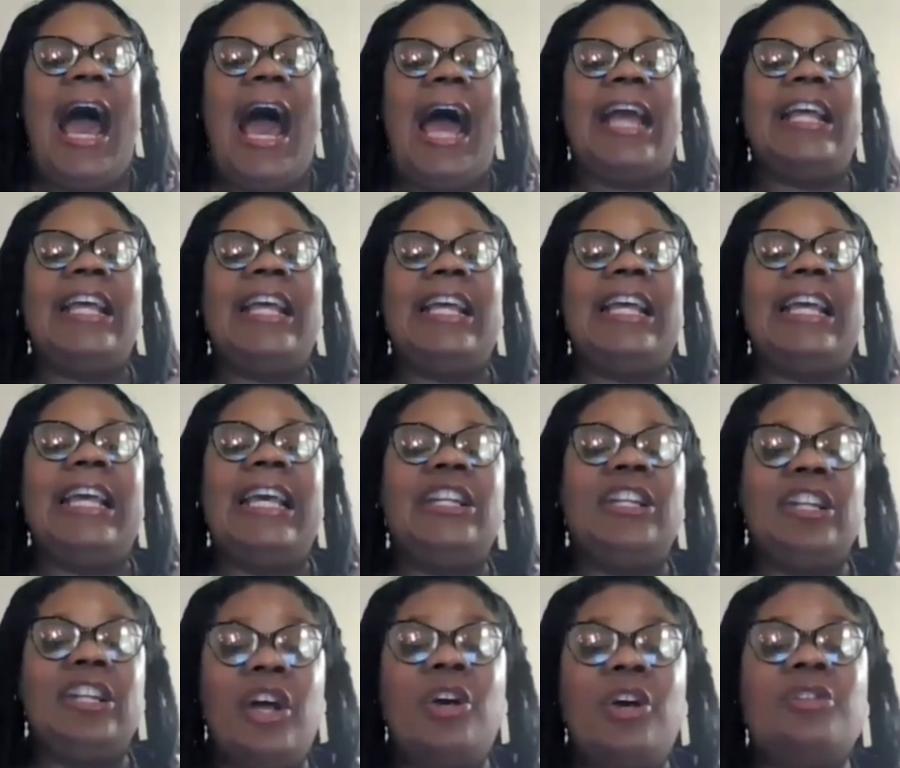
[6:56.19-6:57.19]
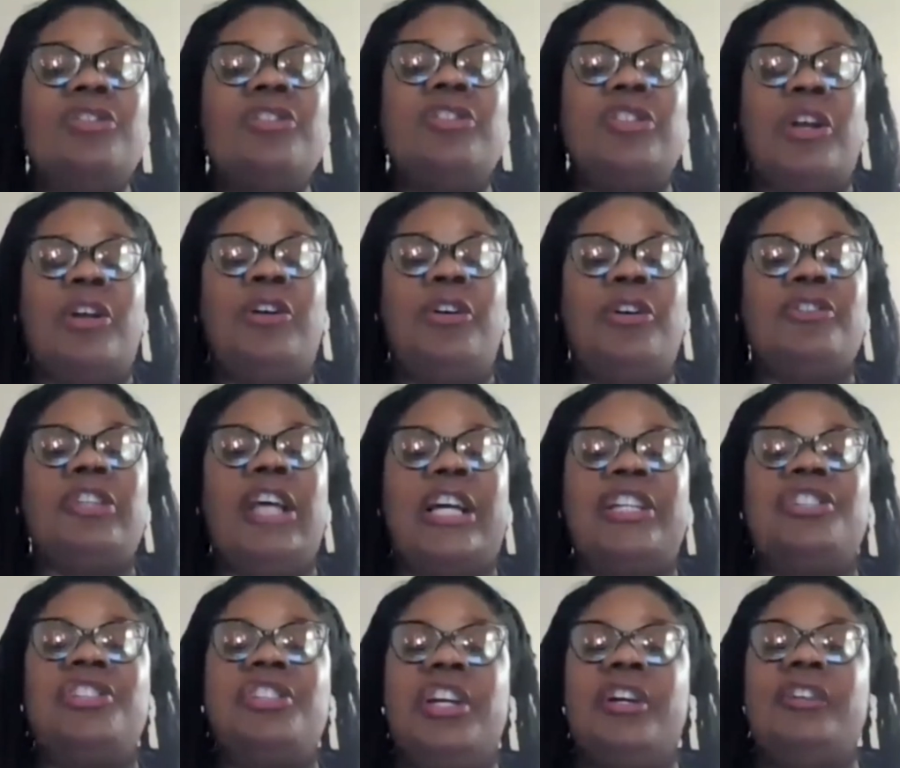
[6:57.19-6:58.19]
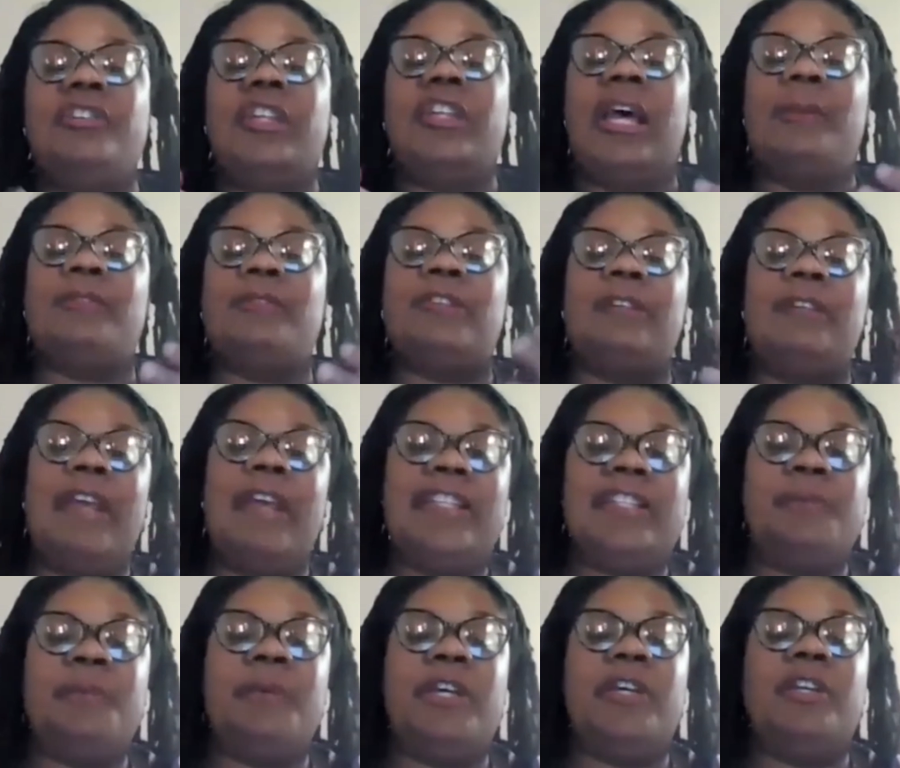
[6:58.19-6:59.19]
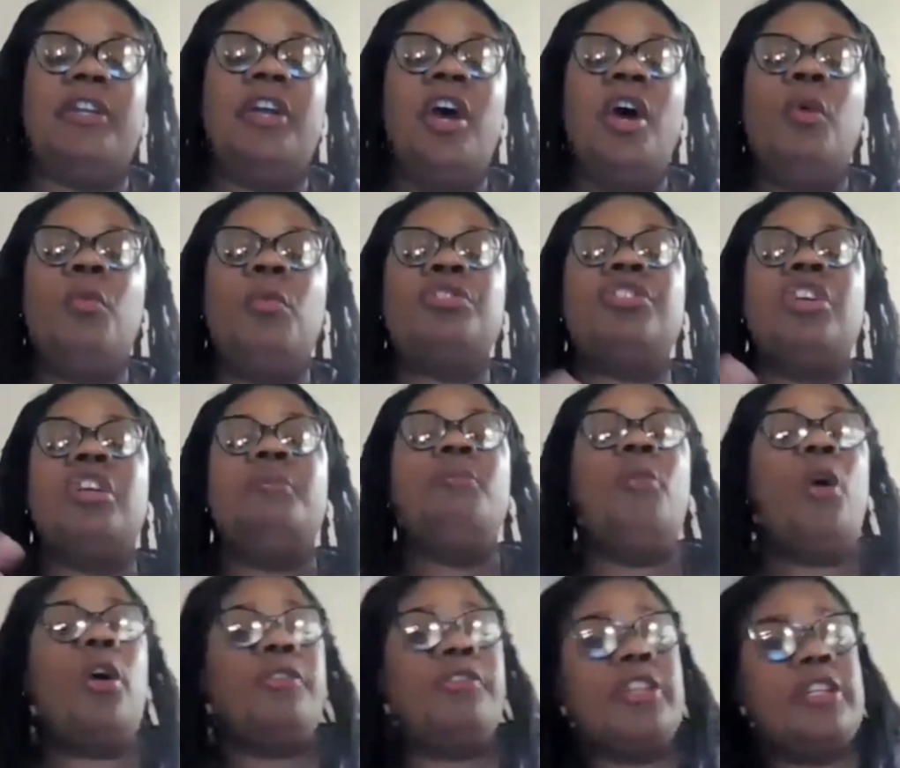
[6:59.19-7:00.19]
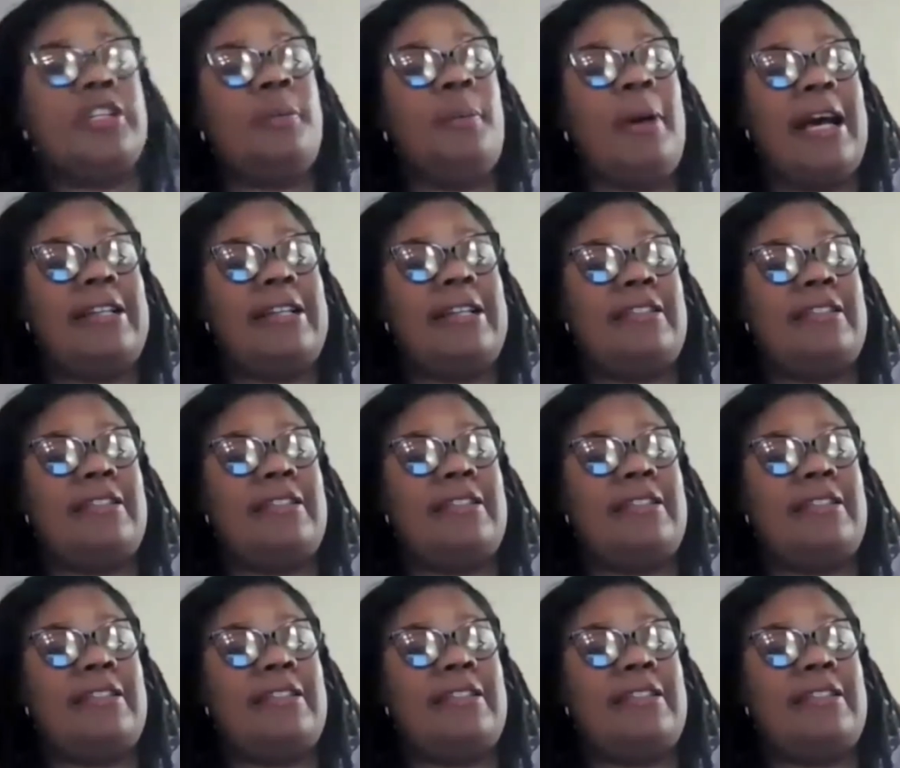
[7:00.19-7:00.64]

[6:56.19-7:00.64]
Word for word: I in close circles I shared that I was a lesbian, which had morphed into